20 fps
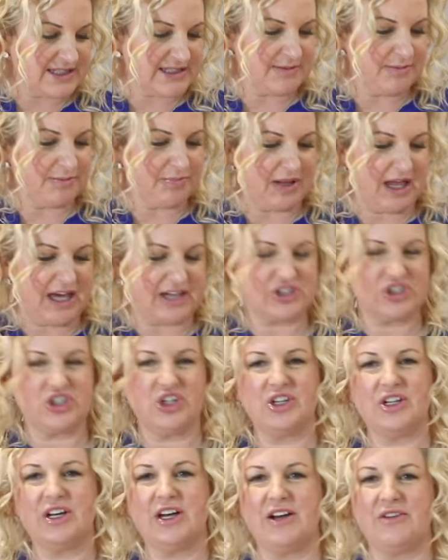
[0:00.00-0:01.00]
some black
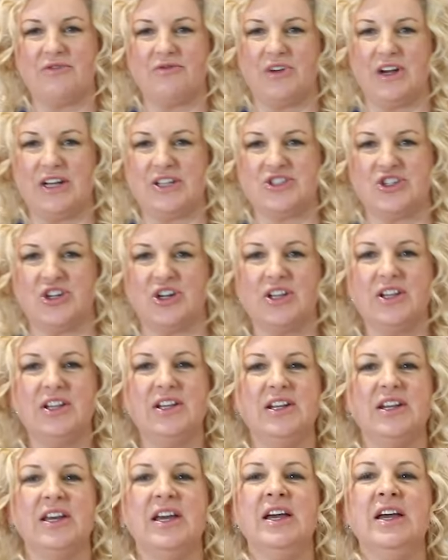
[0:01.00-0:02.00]
chocolate and red
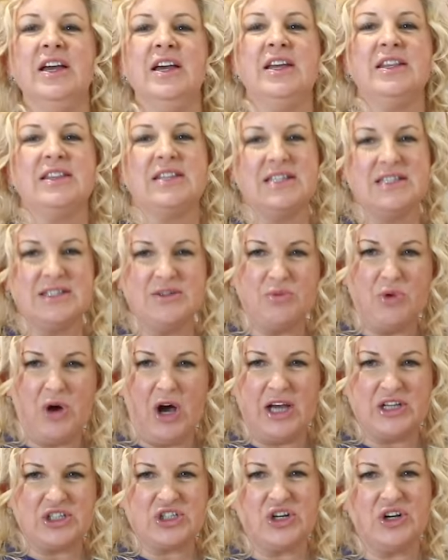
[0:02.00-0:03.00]
chocolate. These are
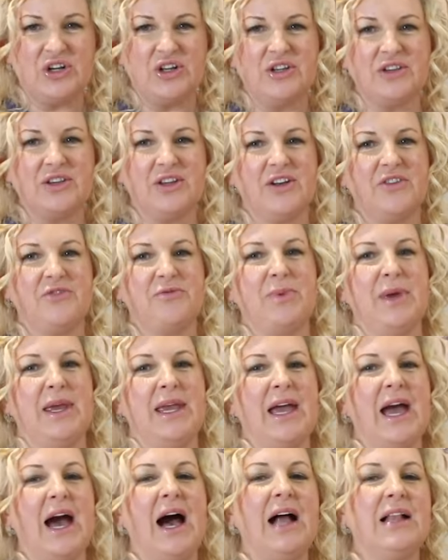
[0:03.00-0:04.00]
white chocolate that have been
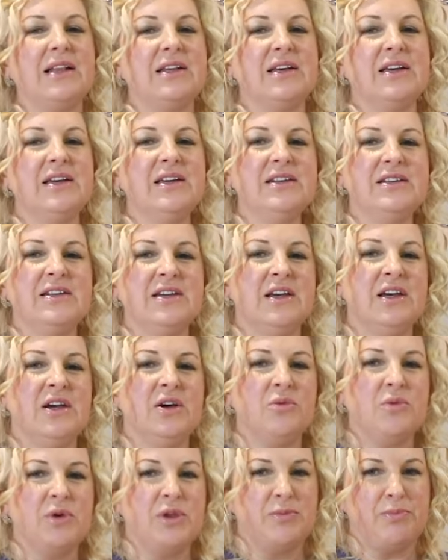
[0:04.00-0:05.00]
colored
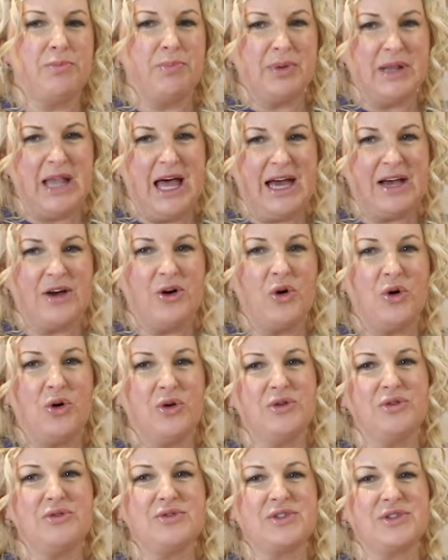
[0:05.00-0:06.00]
with black
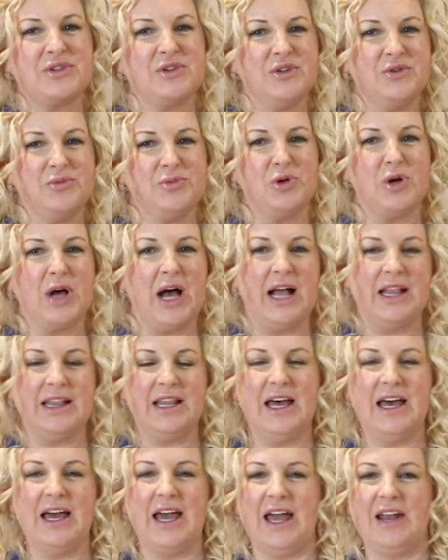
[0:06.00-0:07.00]
oil-soluble
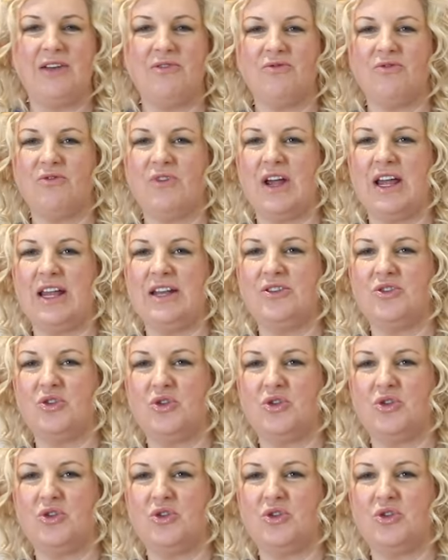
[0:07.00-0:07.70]
color and red